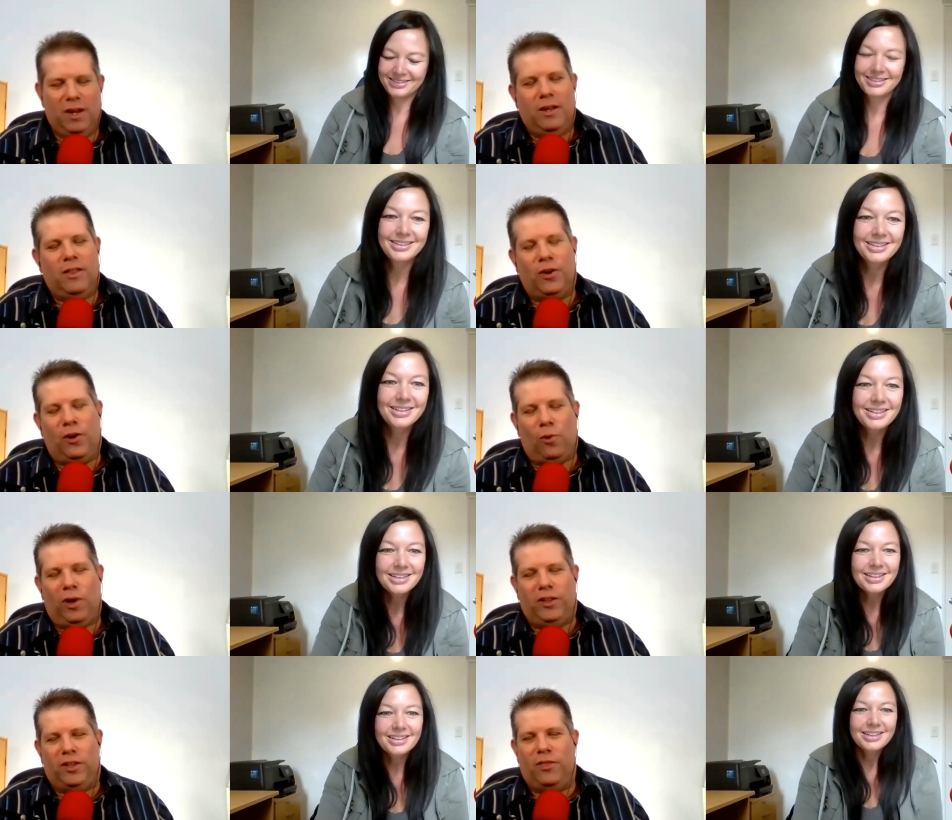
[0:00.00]
Speaker 1: Third
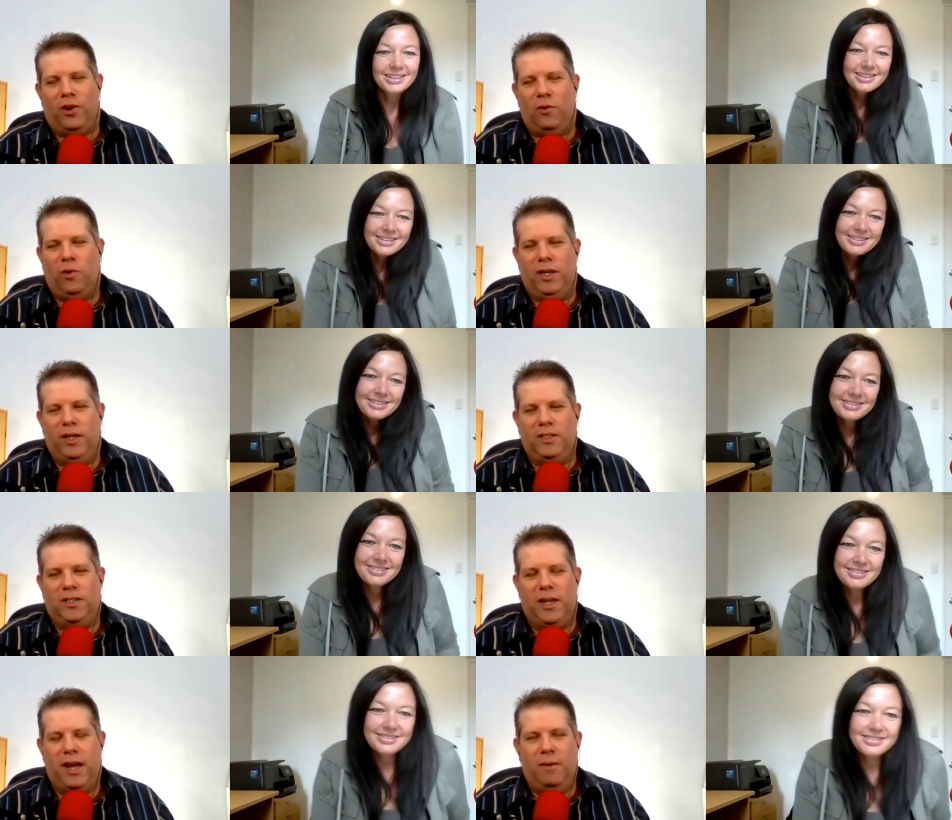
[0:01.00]
one. The third one is
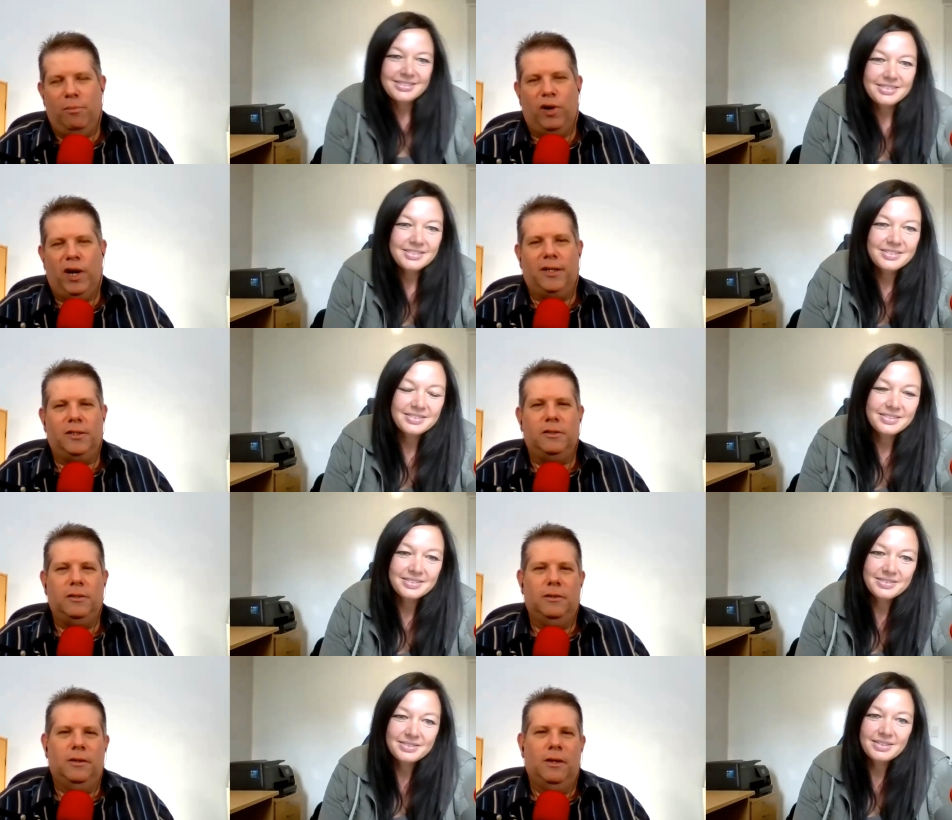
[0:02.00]
take breaks.
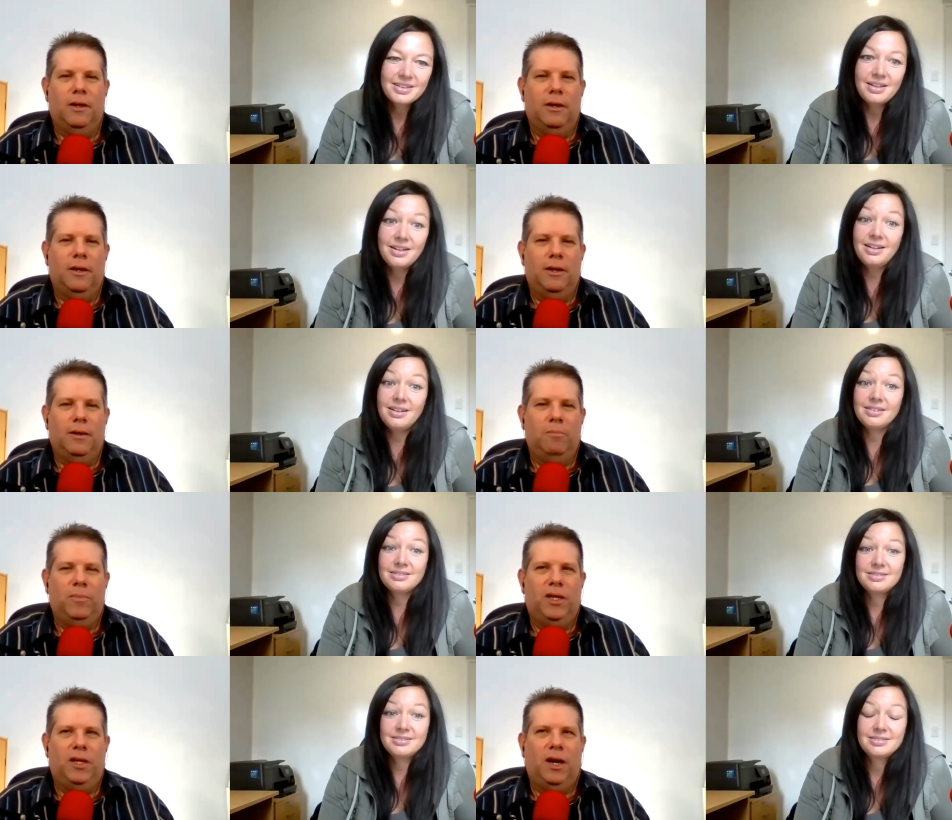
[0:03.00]
Ah.
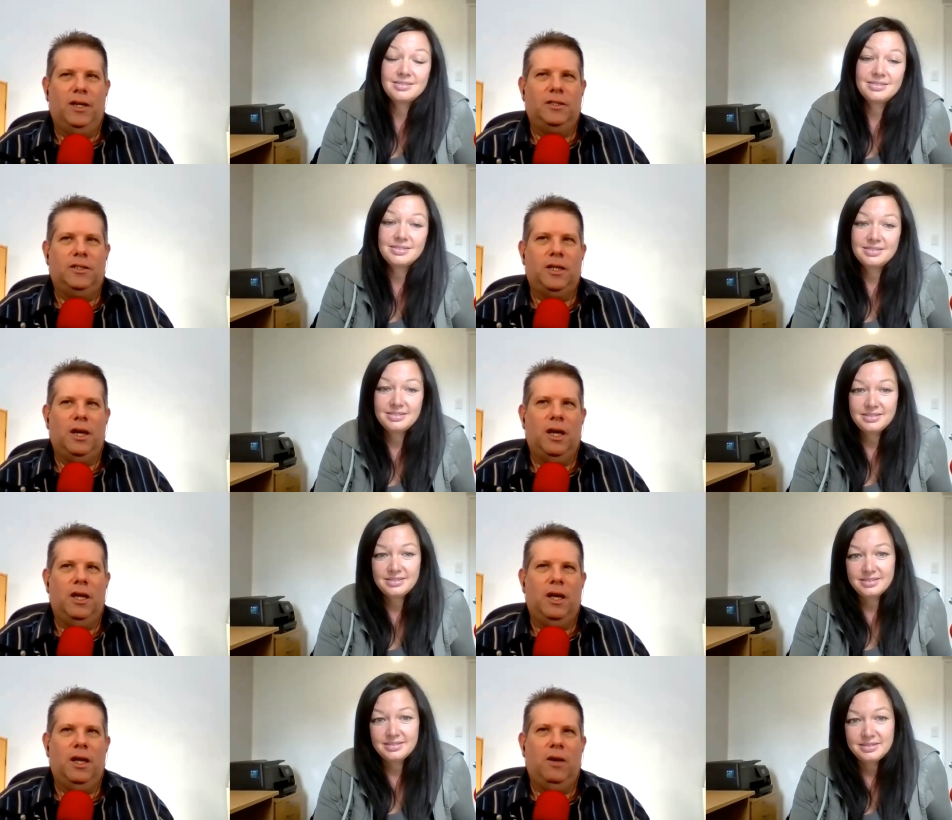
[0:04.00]
Because
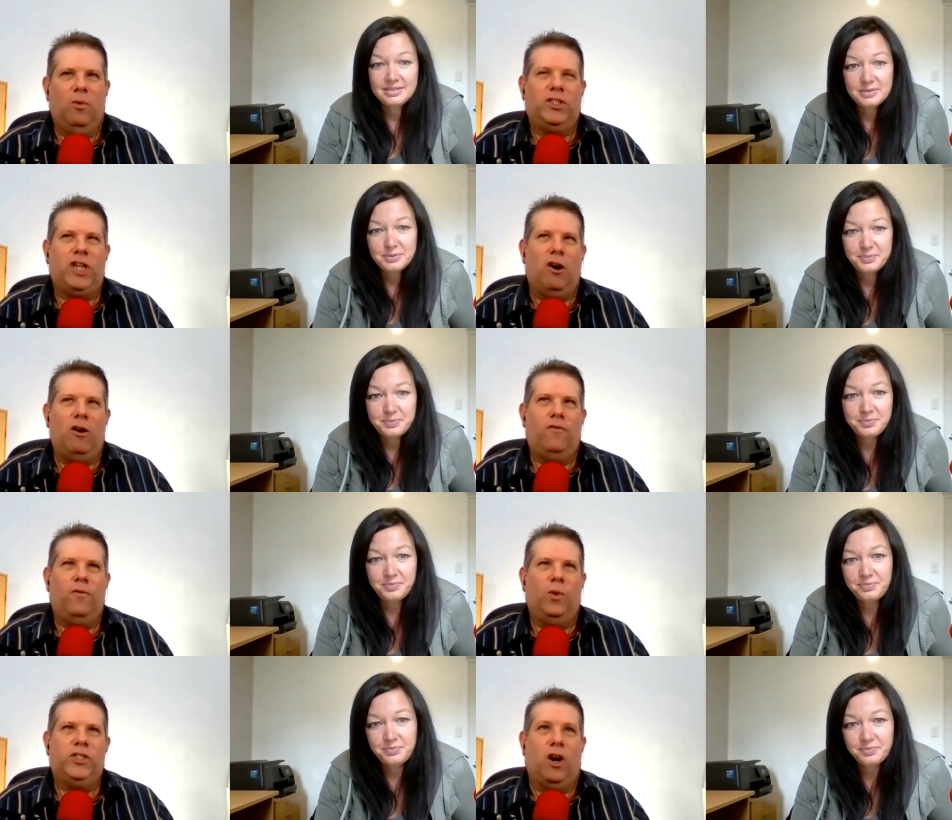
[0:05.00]
what's hard
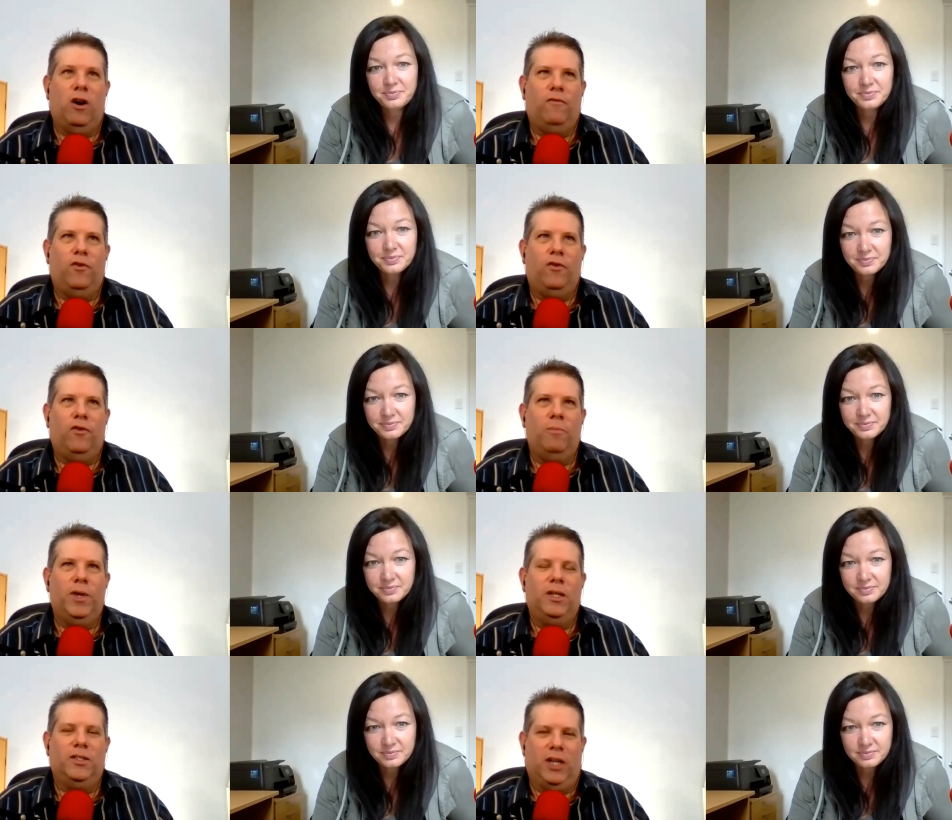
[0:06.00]
what's hard for me
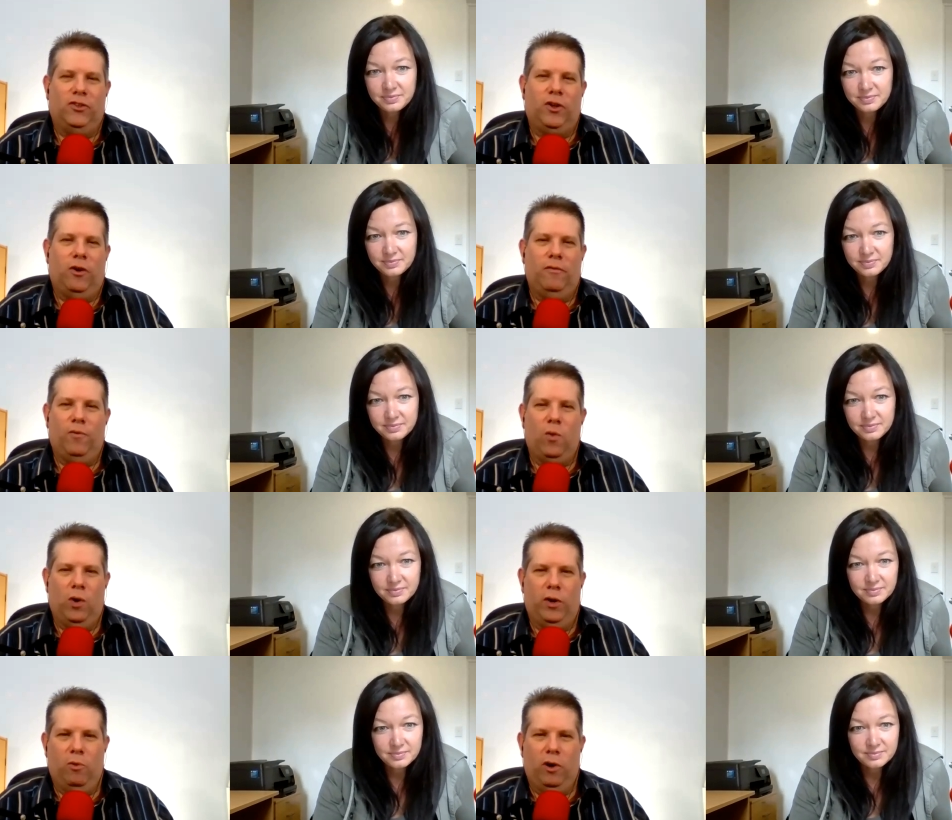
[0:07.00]
is I'll start at four in the
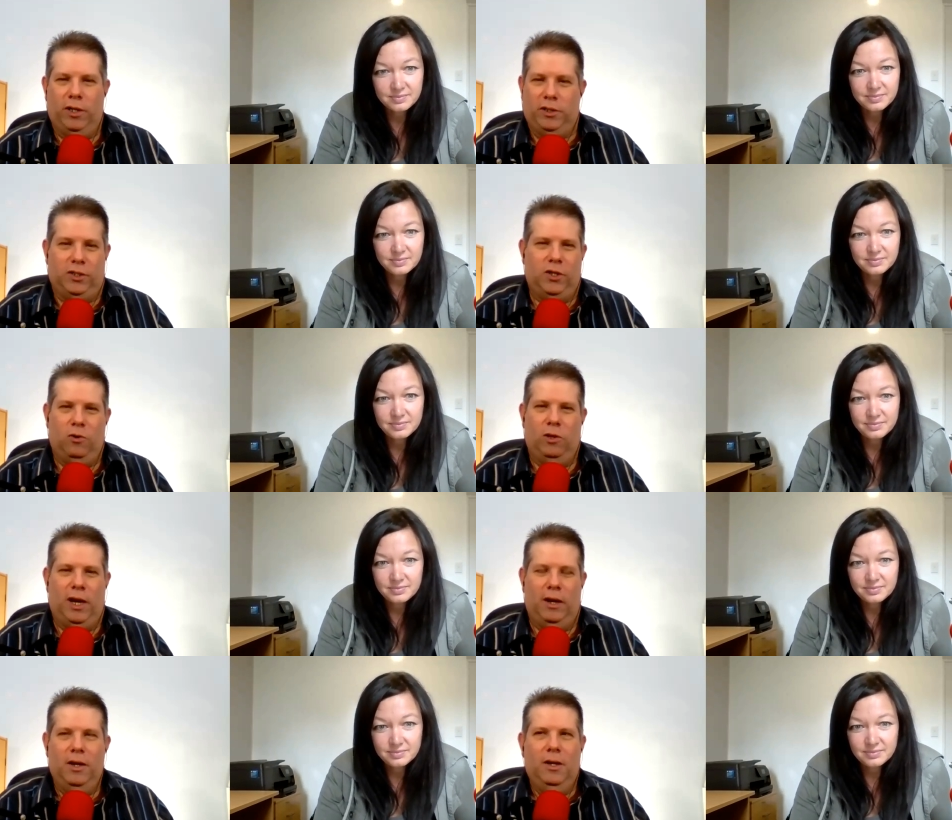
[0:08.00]
morning. This is no
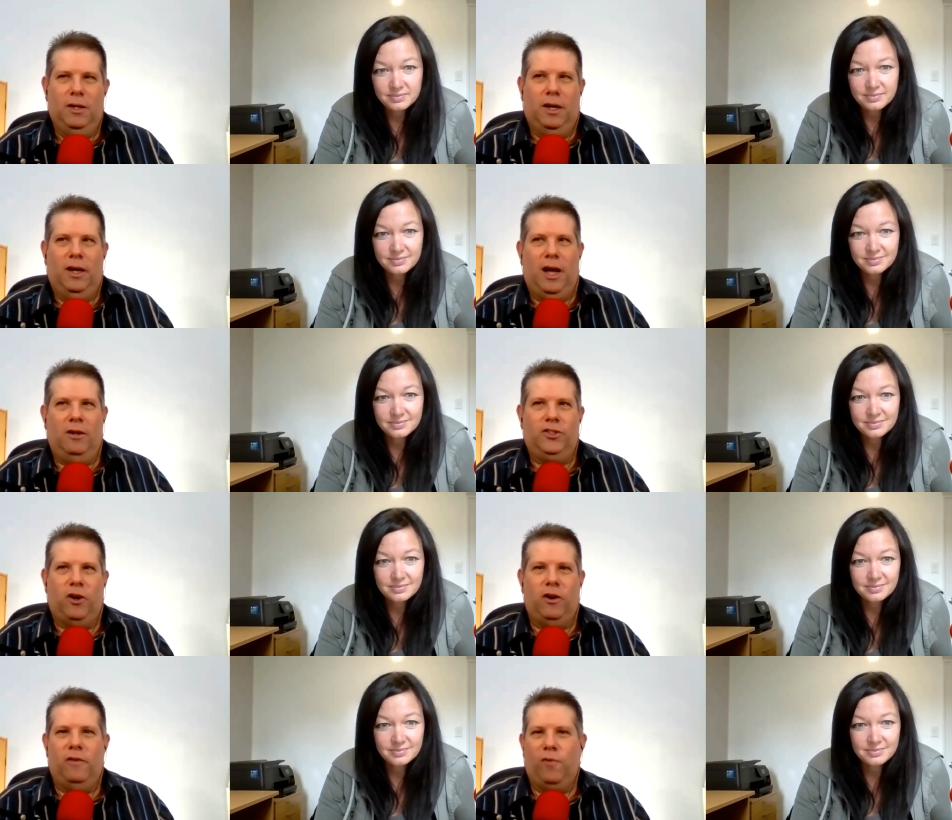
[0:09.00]
lie. I, will
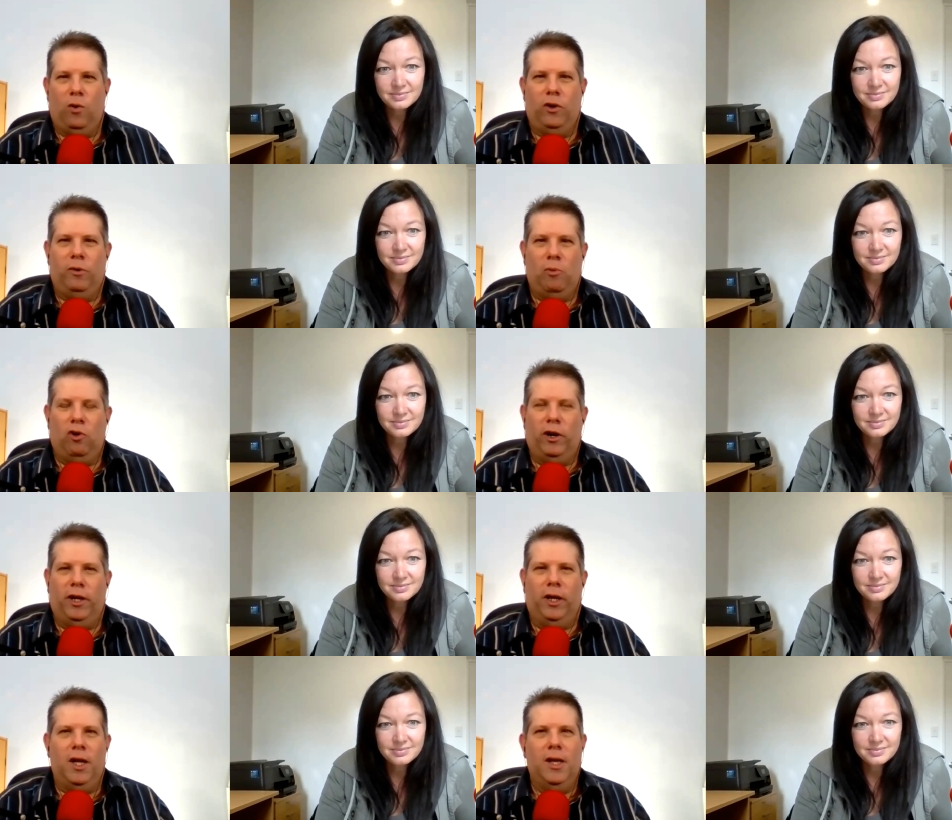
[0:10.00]
start at four in the
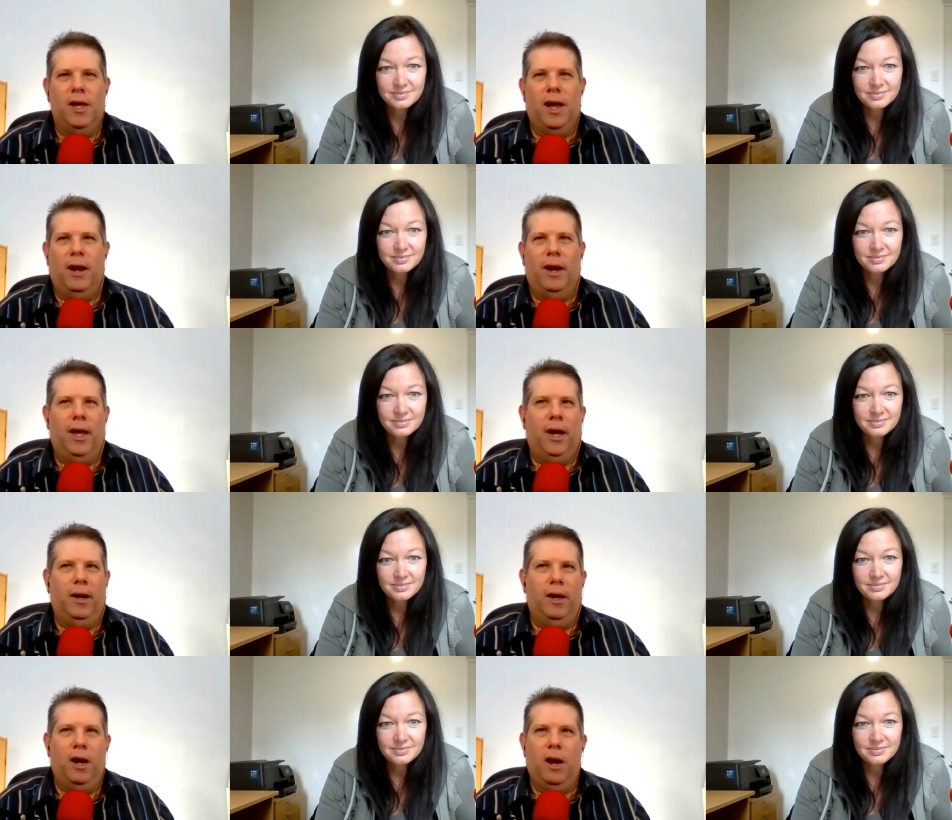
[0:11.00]
morning and then